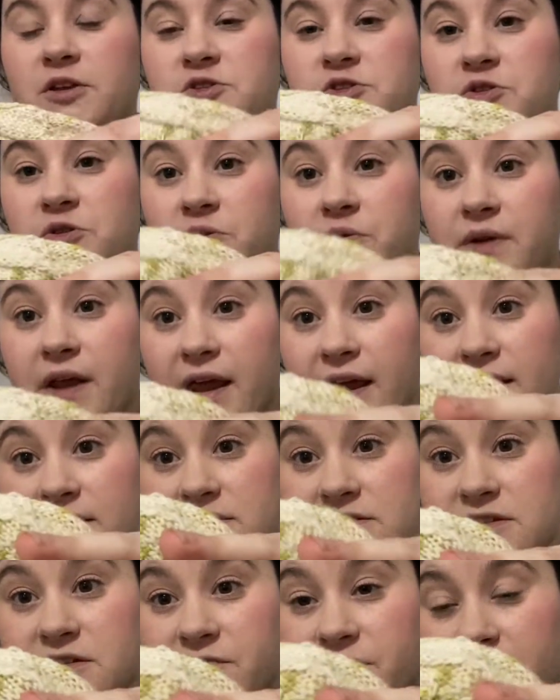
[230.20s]
2 days
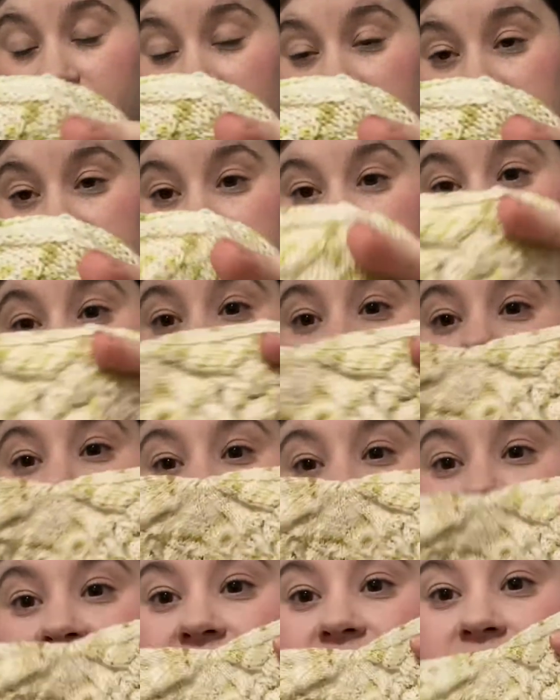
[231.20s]
to finish this
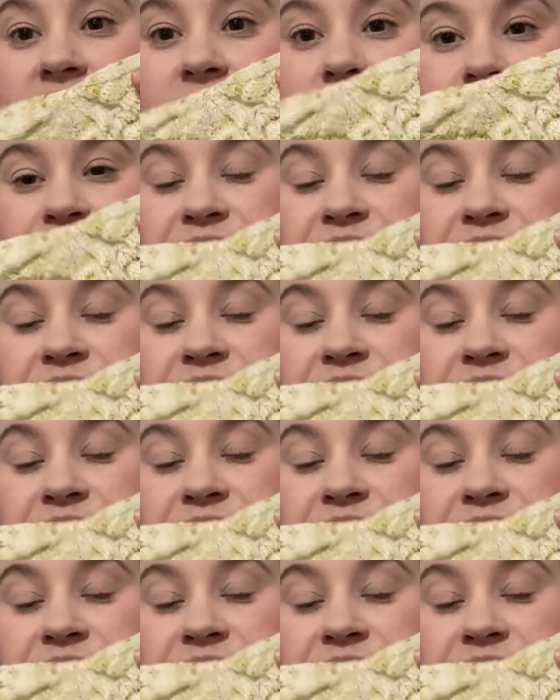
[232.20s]
project.